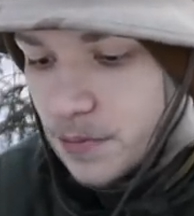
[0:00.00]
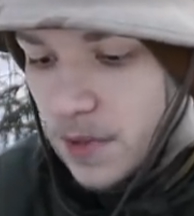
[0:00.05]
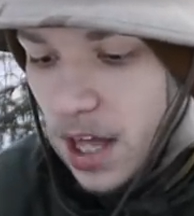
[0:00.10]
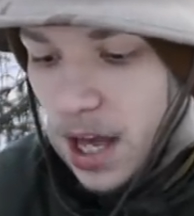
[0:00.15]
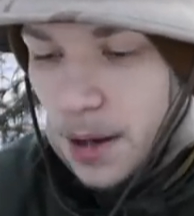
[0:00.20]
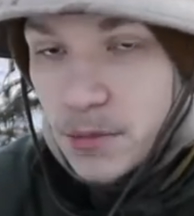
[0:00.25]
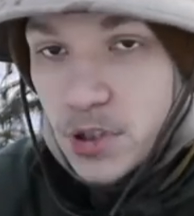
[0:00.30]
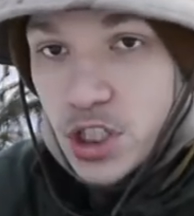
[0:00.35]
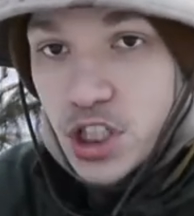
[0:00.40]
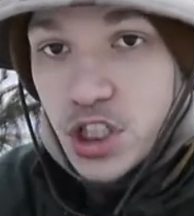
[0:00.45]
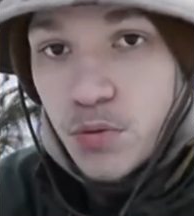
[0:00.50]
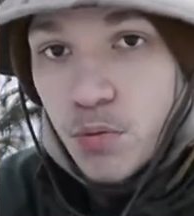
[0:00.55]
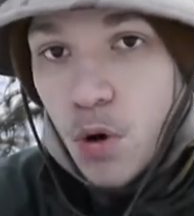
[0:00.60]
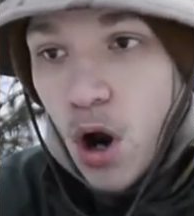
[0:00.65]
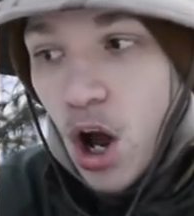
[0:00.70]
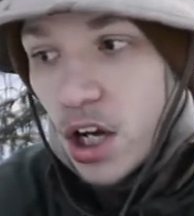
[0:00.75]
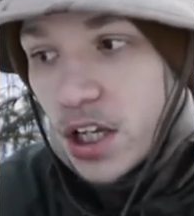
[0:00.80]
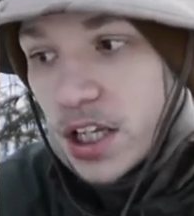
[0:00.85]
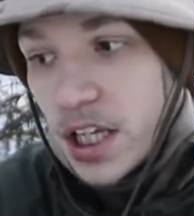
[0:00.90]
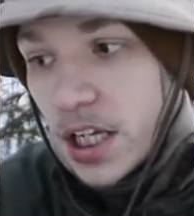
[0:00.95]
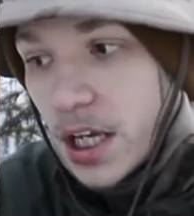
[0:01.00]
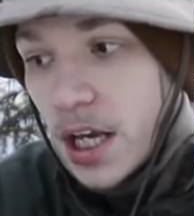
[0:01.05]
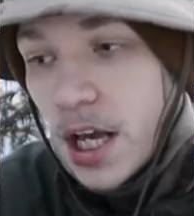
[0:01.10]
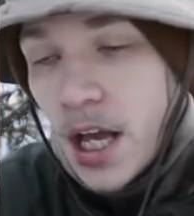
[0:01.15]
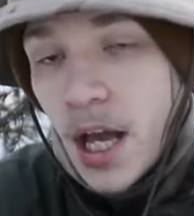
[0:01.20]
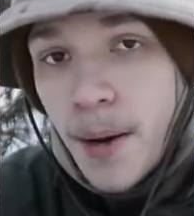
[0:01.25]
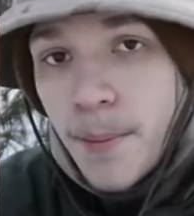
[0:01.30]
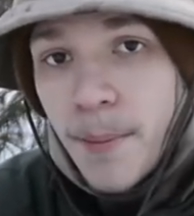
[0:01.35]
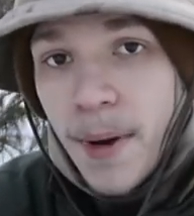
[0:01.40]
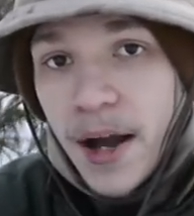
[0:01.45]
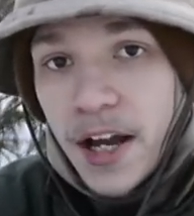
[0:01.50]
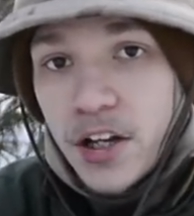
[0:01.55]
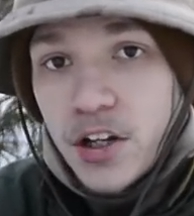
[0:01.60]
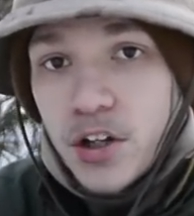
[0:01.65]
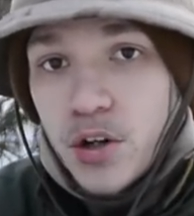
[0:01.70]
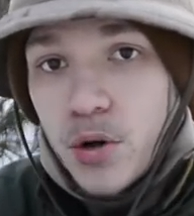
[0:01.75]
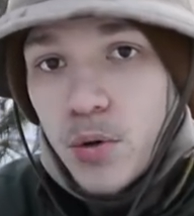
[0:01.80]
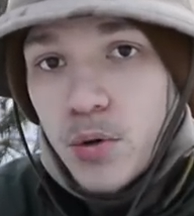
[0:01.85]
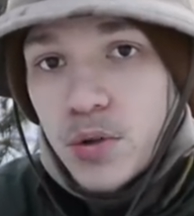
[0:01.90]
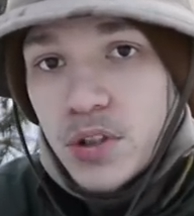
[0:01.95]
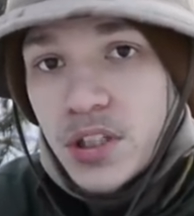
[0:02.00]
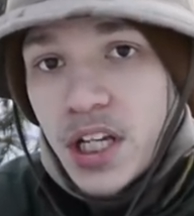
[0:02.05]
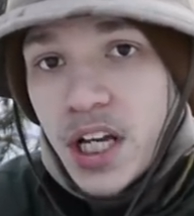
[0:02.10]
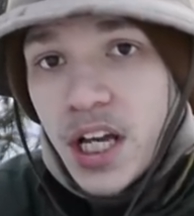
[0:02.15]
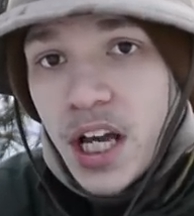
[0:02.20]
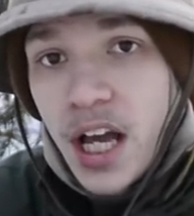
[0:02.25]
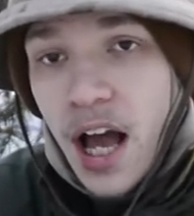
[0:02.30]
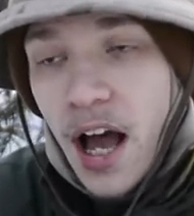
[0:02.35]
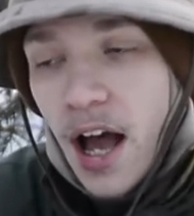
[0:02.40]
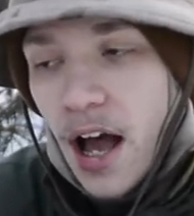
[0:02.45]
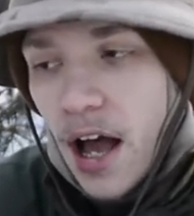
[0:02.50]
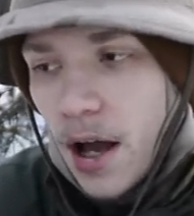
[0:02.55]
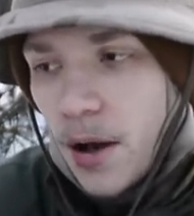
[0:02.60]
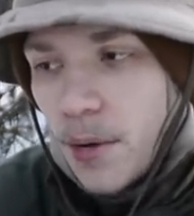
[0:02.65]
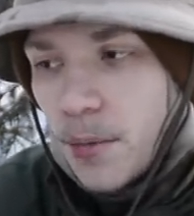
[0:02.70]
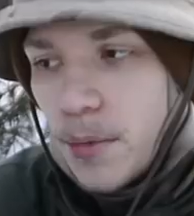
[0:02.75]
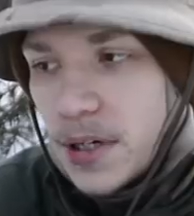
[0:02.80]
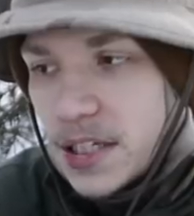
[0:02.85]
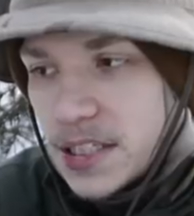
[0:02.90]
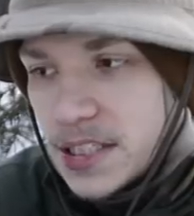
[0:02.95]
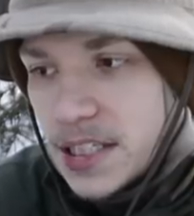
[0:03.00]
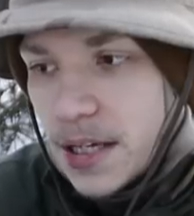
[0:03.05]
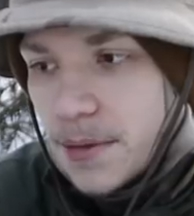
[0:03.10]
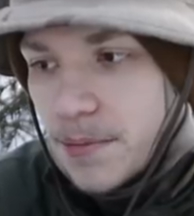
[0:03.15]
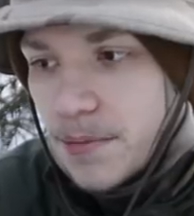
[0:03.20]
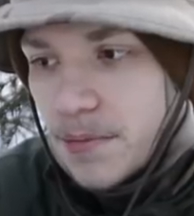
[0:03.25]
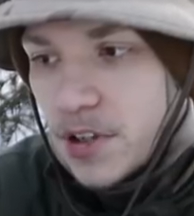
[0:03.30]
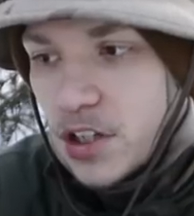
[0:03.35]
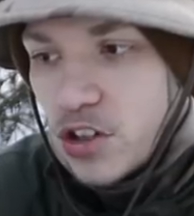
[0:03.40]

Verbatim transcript: I'm just rocking my good old, uh, what is it,